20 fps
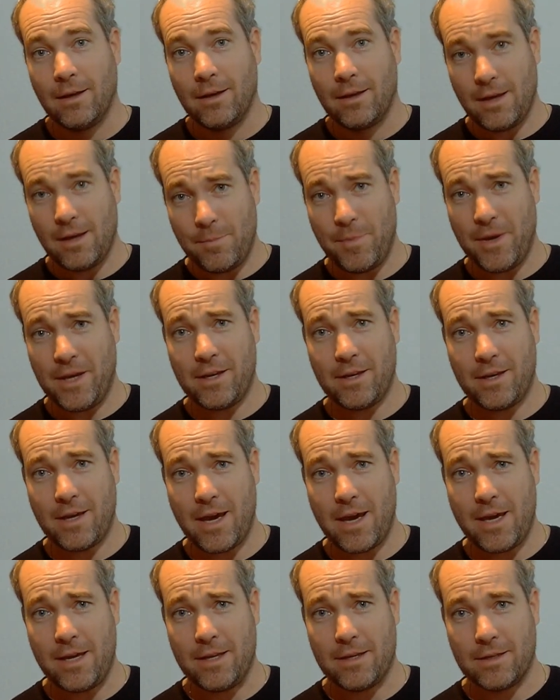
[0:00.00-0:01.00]
yeah, back
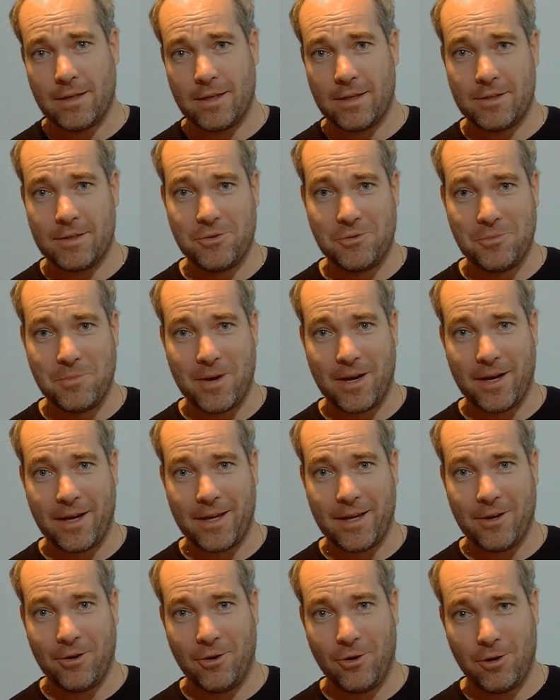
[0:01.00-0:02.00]
again into
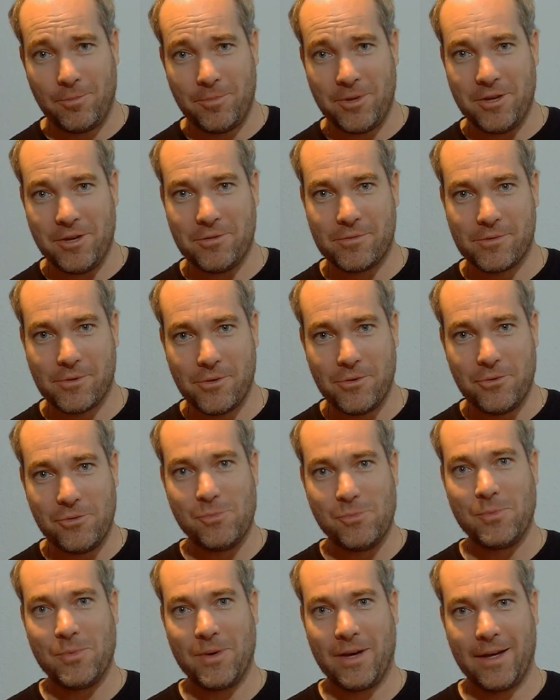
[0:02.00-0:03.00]
my hobby
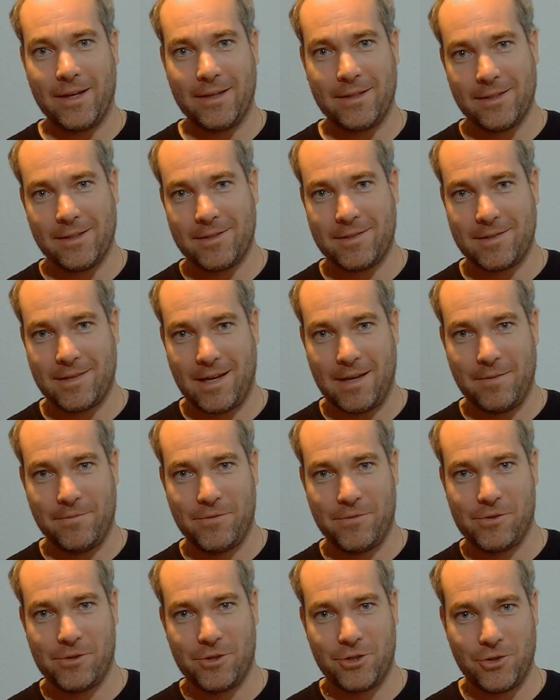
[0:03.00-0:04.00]
room and it's time
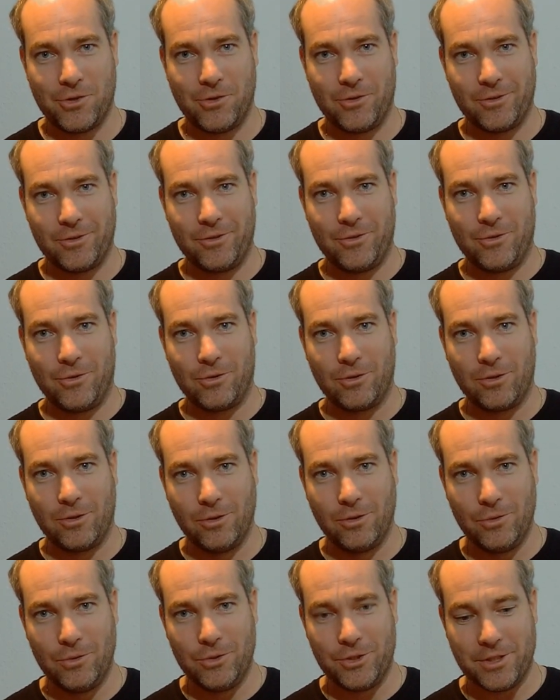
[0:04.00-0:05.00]
for a short
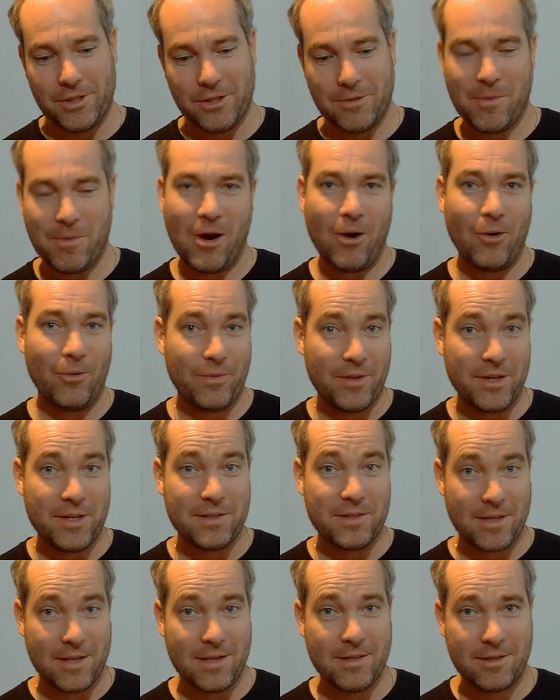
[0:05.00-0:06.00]
conclusion about
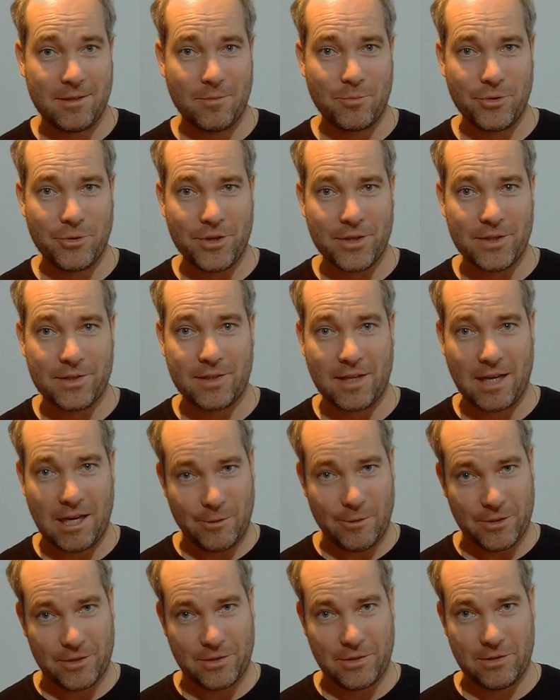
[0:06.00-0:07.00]
this ISTA breeze
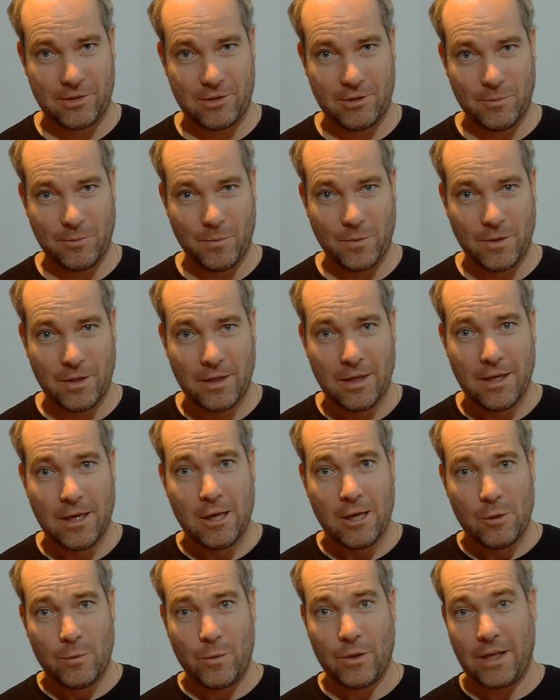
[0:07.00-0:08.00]
tower system.
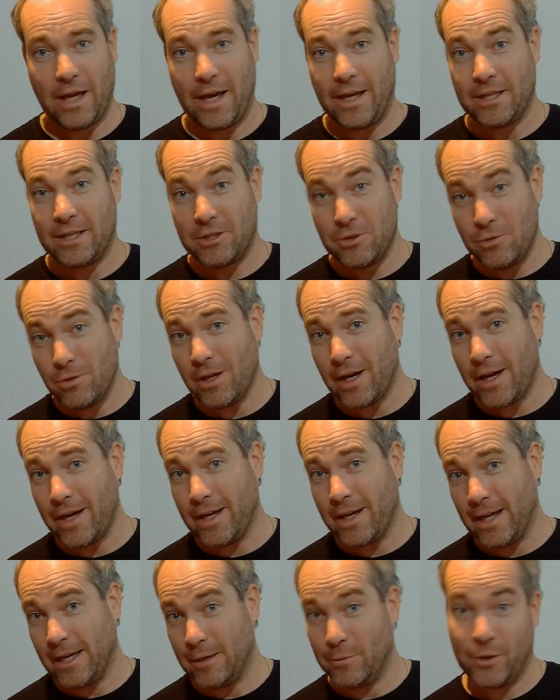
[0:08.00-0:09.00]
What I do
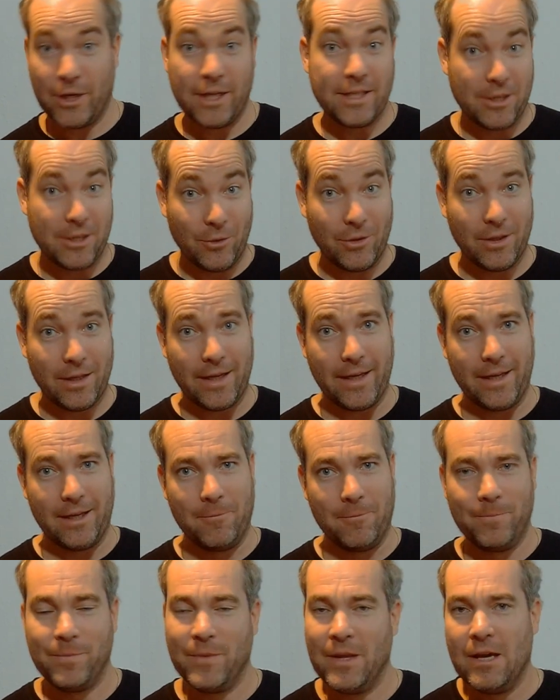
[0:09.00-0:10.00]
like and what I don't like.
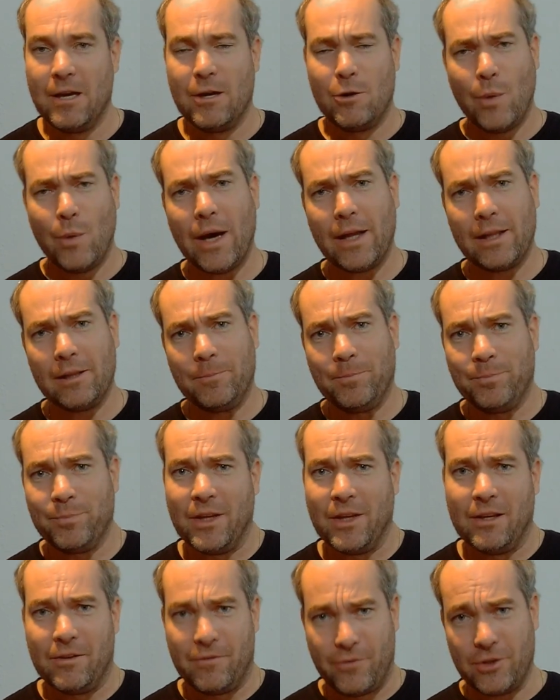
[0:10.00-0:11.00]
Well,
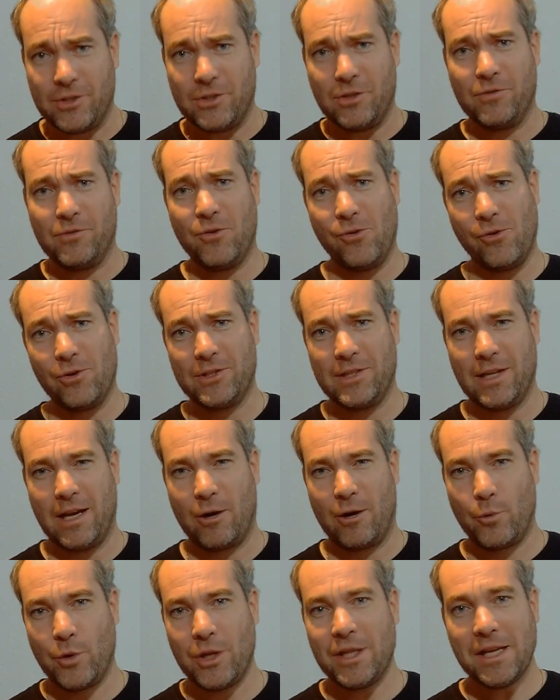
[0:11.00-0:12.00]
first of course
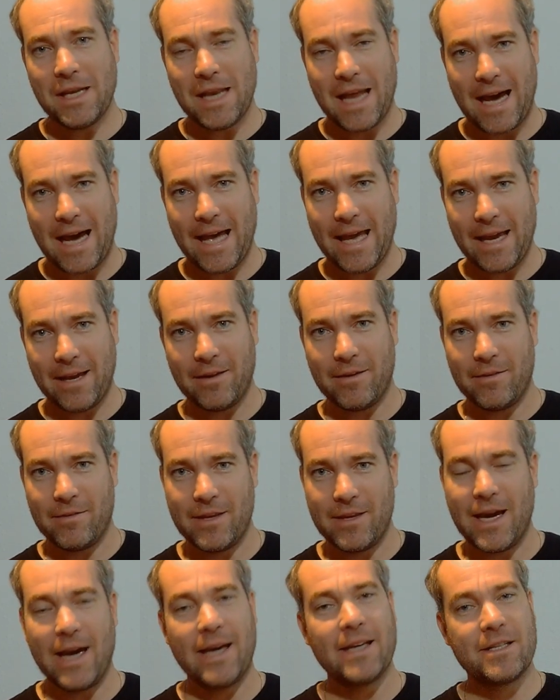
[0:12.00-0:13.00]
I really like
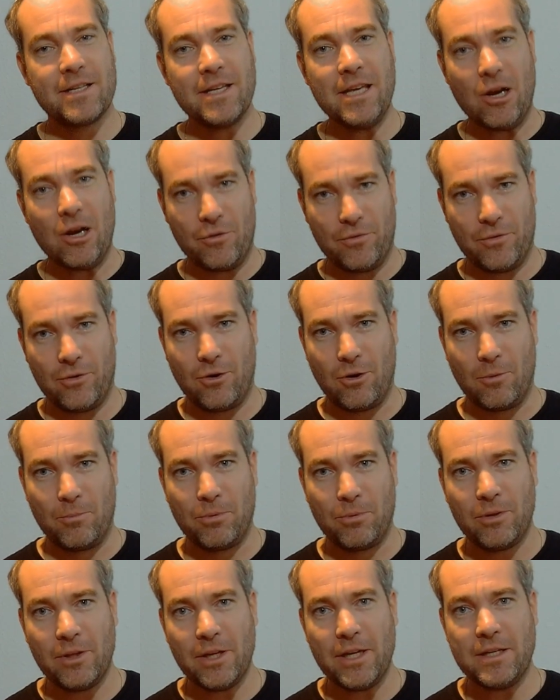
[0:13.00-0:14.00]
the idea of a
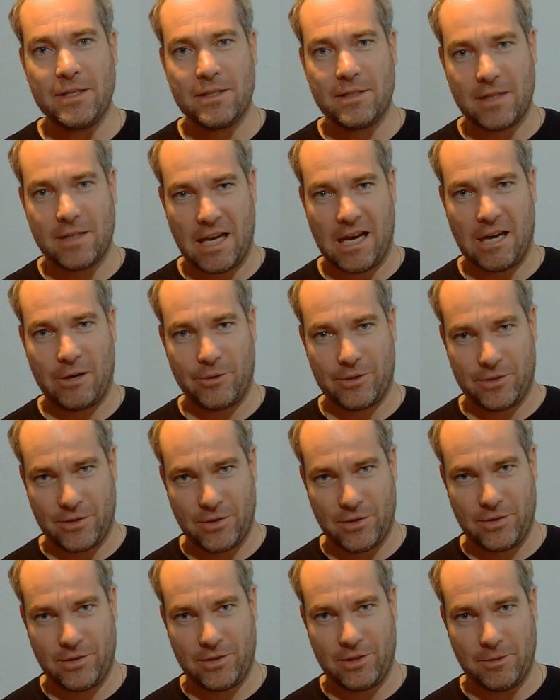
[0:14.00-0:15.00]
complete tower
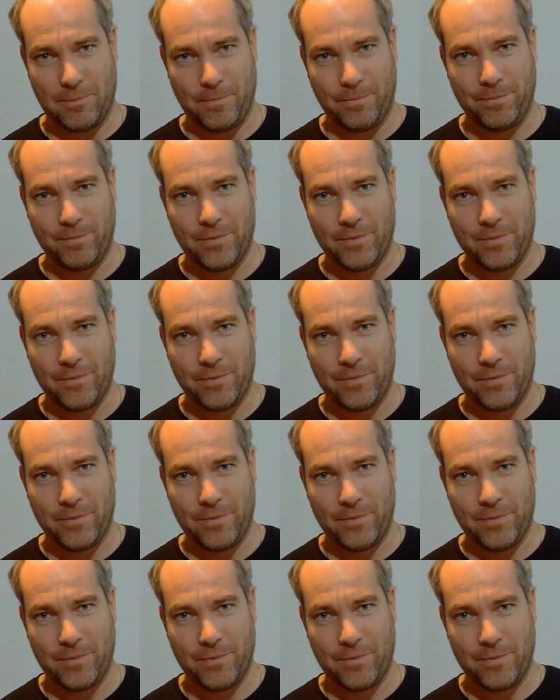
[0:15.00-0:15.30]
system.